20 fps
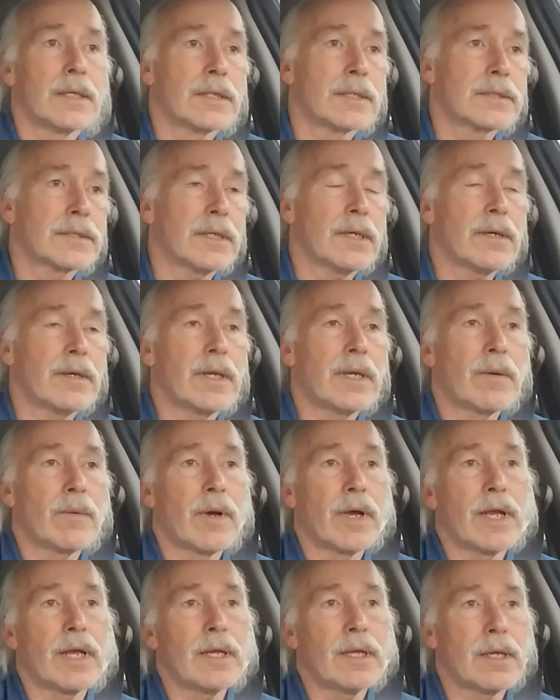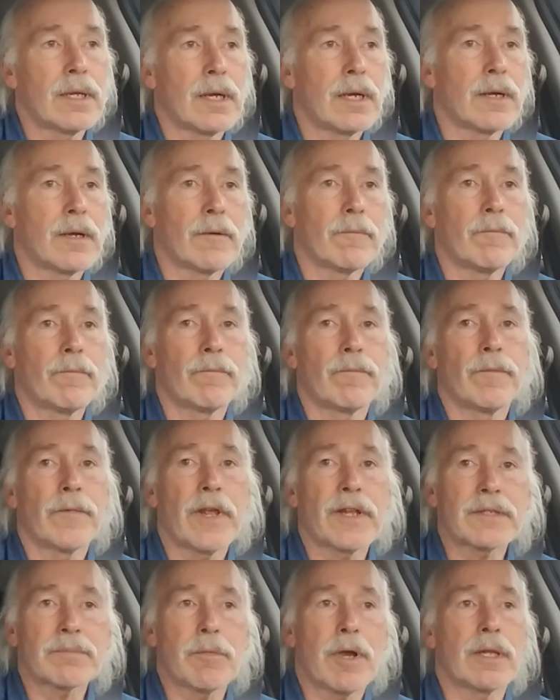So anyway,
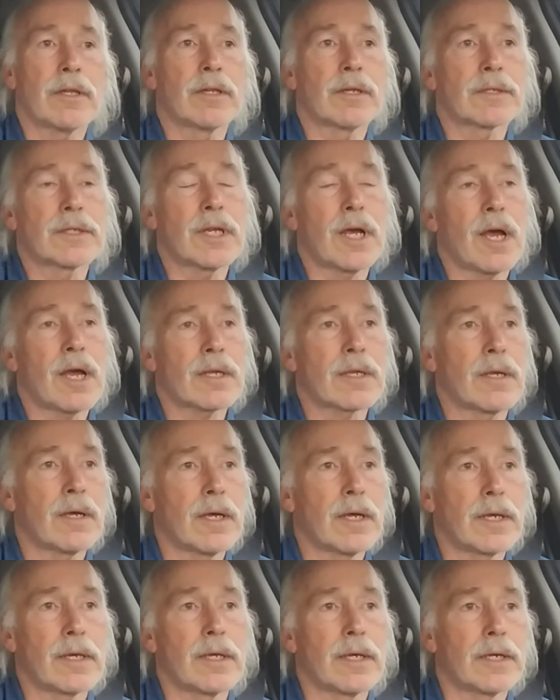that's my little talk on